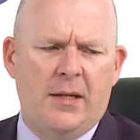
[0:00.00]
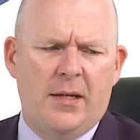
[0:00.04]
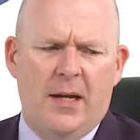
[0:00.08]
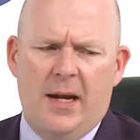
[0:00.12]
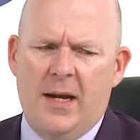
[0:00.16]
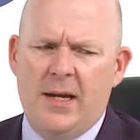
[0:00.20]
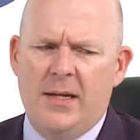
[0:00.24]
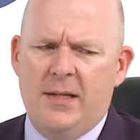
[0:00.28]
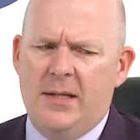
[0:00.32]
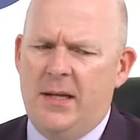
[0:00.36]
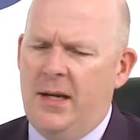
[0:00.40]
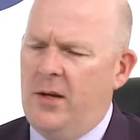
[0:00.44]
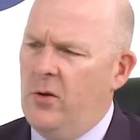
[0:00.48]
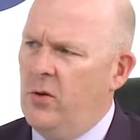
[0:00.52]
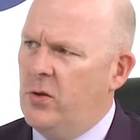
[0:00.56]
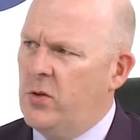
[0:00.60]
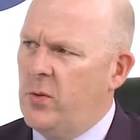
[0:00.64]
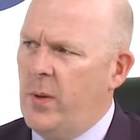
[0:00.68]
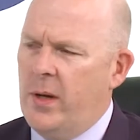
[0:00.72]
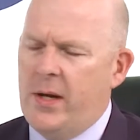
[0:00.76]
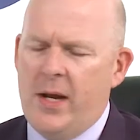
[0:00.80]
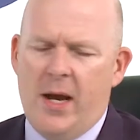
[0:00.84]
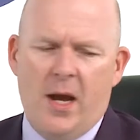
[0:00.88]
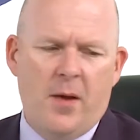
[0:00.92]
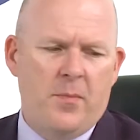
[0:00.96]
at 18 or
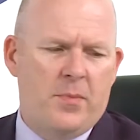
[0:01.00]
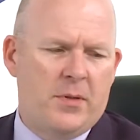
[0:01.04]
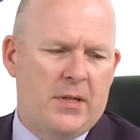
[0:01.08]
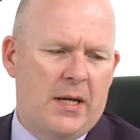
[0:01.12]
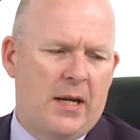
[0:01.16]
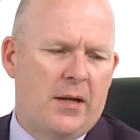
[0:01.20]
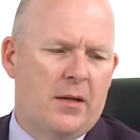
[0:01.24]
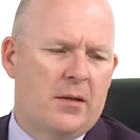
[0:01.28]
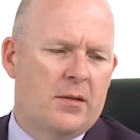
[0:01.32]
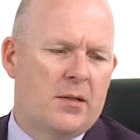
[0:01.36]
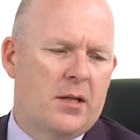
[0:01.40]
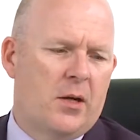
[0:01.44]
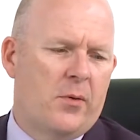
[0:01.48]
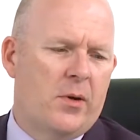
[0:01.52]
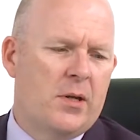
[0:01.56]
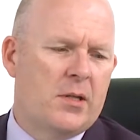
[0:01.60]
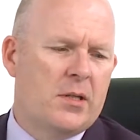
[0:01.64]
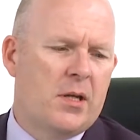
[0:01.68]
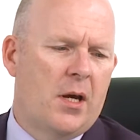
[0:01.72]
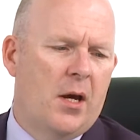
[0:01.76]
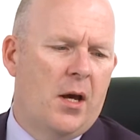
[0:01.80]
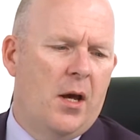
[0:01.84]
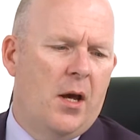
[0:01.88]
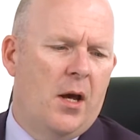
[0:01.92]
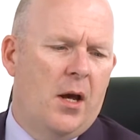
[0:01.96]
28%. So
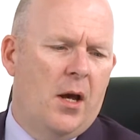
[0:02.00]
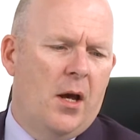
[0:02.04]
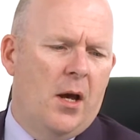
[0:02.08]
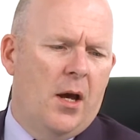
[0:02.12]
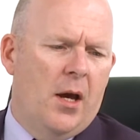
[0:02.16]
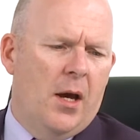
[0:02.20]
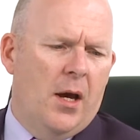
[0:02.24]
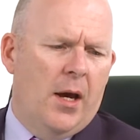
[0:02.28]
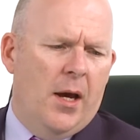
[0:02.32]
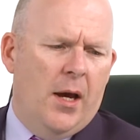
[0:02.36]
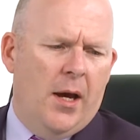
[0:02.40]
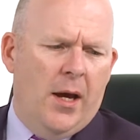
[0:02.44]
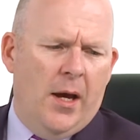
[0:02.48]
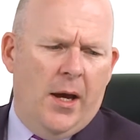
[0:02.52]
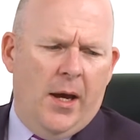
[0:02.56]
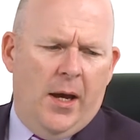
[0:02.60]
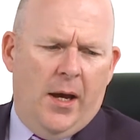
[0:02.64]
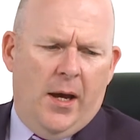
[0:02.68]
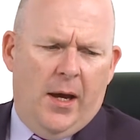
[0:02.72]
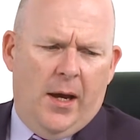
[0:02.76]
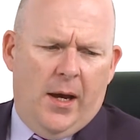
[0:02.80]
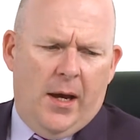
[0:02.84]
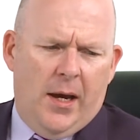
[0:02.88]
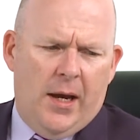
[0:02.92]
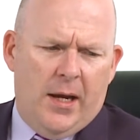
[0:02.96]

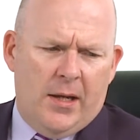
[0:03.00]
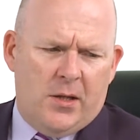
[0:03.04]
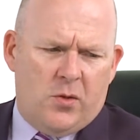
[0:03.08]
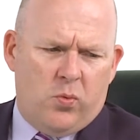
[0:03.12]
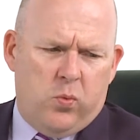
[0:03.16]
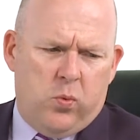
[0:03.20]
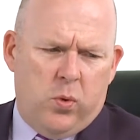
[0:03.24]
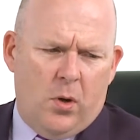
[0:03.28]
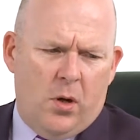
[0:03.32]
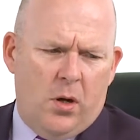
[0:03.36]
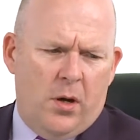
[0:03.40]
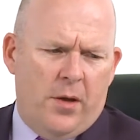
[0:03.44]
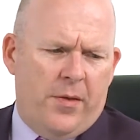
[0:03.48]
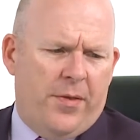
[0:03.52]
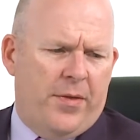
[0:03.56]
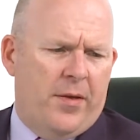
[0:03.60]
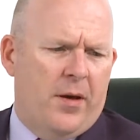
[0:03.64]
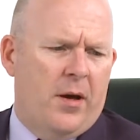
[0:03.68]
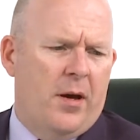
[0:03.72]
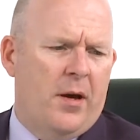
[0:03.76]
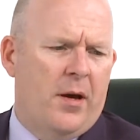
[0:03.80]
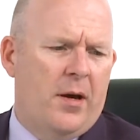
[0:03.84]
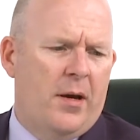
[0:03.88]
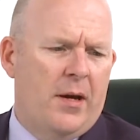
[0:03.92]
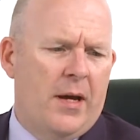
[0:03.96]
it's worth,
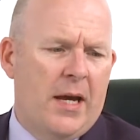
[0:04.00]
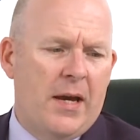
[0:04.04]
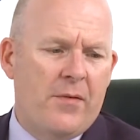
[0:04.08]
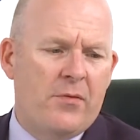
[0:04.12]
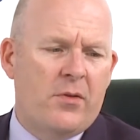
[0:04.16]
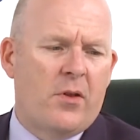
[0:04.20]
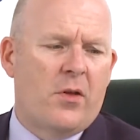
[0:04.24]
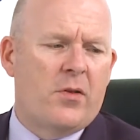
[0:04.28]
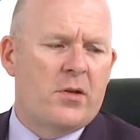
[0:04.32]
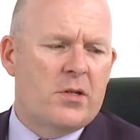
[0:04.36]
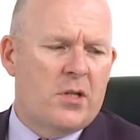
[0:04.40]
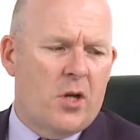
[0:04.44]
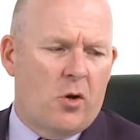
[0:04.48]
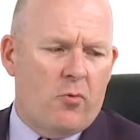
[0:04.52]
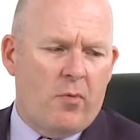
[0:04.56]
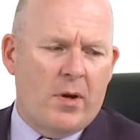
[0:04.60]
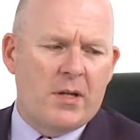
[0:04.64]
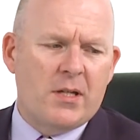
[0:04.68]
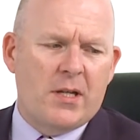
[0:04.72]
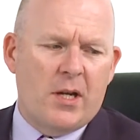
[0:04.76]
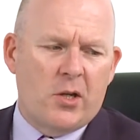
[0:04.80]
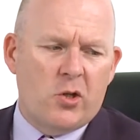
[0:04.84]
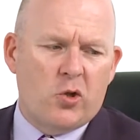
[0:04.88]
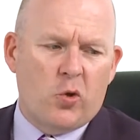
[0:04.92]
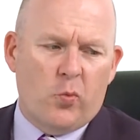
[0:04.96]
even though there's no
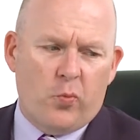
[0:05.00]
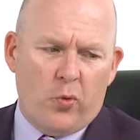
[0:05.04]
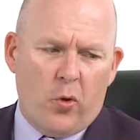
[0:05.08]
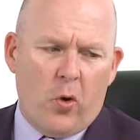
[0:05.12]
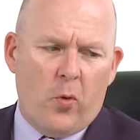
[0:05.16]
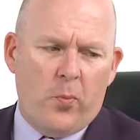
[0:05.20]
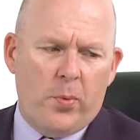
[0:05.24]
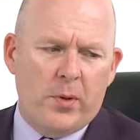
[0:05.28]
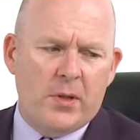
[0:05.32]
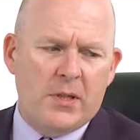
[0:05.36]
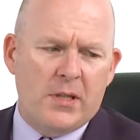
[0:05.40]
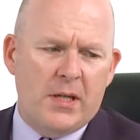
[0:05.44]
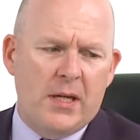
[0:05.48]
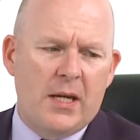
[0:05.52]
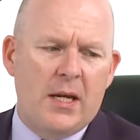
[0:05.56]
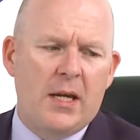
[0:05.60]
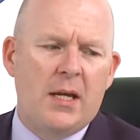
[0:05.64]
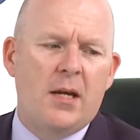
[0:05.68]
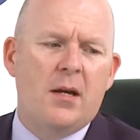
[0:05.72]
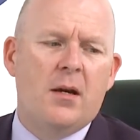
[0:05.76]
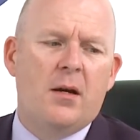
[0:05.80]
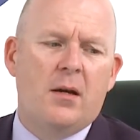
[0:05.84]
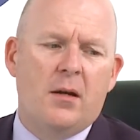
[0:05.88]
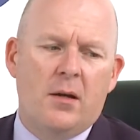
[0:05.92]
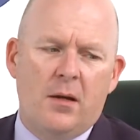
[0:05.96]
residential
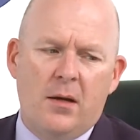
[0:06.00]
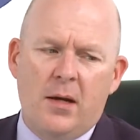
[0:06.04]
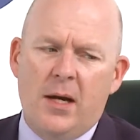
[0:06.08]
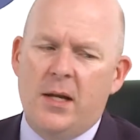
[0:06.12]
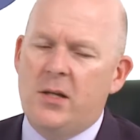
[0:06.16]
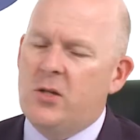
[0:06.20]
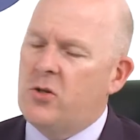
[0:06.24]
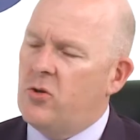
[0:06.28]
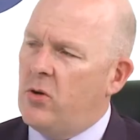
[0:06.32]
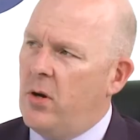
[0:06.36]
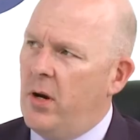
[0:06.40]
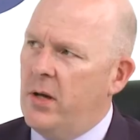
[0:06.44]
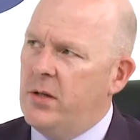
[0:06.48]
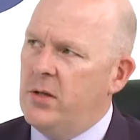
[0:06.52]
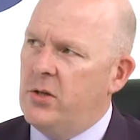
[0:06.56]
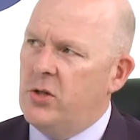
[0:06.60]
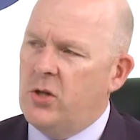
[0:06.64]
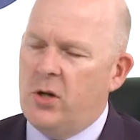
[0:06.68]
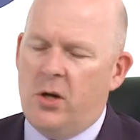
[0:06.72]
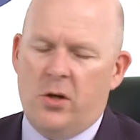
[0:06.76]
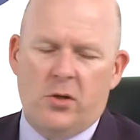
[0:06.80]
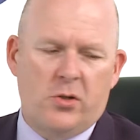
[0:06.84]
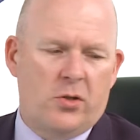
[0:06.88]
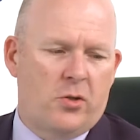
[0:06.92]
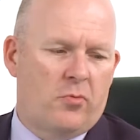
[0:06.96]
property, it's trying to
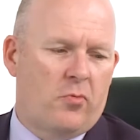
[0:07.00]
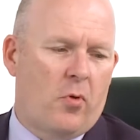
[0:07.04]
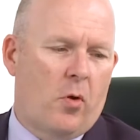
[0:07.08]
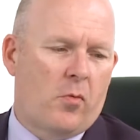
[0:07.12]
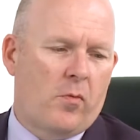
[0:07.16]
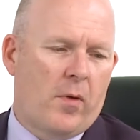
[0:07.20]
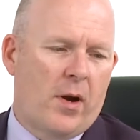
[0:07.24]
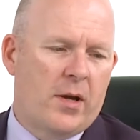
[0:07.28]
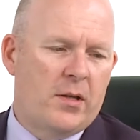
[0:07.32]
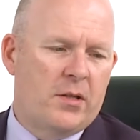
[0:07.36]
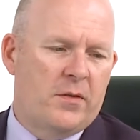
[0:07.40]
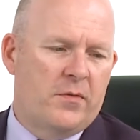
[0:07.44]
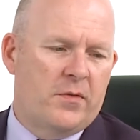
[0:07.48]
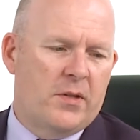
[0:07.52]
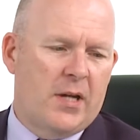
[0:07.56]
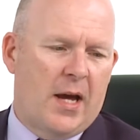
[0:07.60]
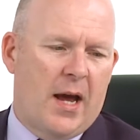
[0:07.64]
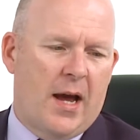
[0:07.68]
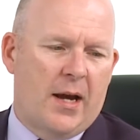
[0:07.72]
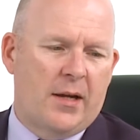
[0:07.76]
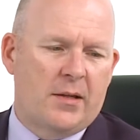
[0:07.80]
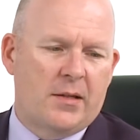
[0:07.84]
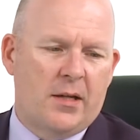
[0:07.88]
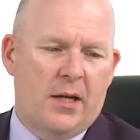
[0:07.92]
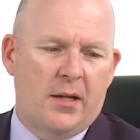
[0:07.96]
charge the wrong rate of
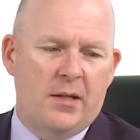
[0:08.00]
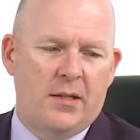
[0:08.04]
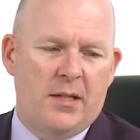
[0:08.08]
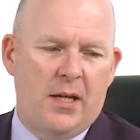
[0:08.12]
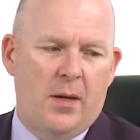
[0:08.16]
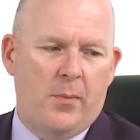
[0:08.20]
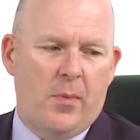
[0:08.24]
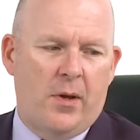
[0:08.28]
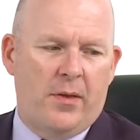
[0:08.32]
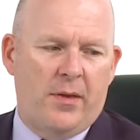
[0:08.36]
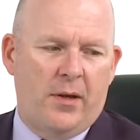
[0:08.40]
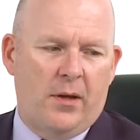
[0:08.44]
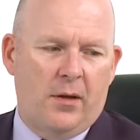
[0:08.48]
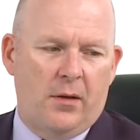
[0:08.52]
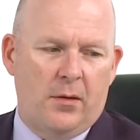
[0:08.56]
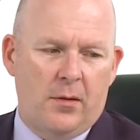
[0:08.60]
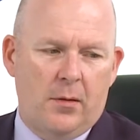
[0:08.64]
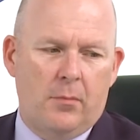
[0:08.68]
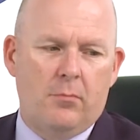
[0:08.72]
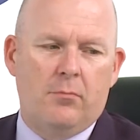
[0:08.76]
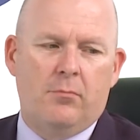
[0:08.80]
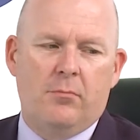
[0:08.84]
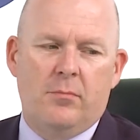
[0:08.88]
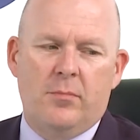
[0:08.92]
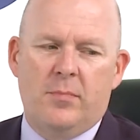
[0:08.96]
tax. And Tim, I think
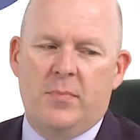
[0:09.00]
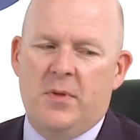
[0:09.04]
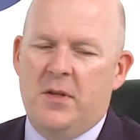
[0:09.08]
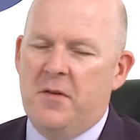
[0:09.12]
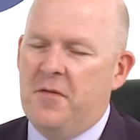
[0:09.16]
the